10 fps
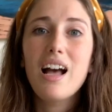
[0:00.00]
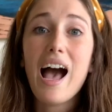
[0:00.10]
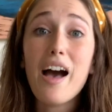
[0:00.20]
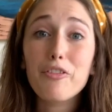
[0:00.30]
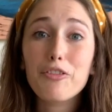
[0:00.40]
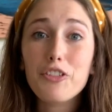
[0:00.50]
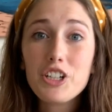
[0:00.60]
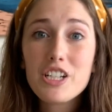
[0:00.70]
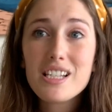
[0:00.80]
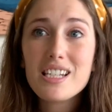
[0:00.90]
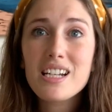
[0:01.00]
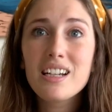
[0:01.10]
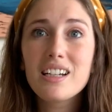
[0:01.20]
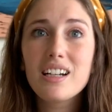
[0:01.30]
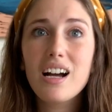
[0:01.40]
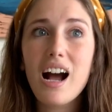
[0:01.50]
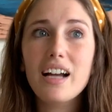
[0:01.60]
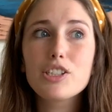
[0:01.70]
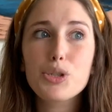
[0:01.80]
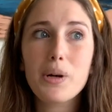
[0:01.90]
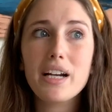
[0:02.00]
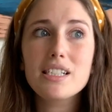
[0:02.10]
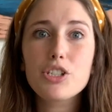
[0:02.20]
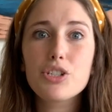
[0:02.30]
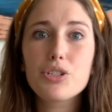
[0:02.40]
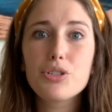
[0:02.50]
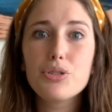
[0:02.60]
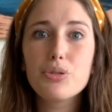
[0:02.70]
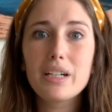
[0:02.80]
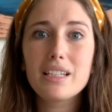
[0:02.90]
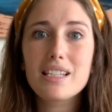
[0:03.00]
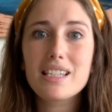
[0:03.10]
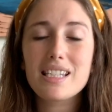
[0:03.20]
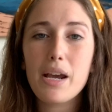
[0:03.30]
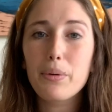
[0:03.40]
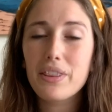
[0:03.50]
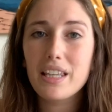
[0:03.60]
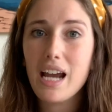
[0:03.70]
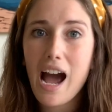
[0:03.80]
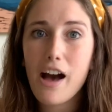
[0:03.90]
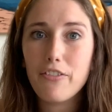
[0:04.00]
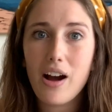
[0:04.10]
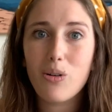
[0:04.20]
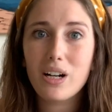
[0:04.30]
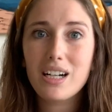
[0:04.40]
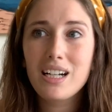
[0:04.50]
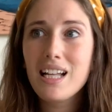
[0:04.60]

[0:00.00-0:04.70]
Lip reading: At first, I tried to stay within a half hour.